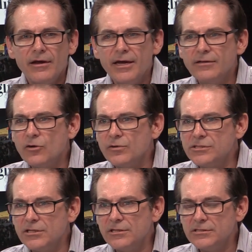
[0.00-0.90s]
in
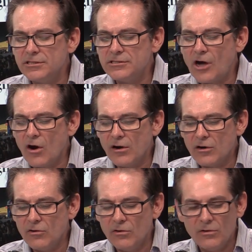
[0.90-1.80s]
Chris Cillizza's
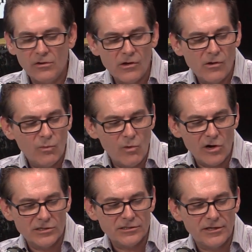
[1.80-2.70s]
article was,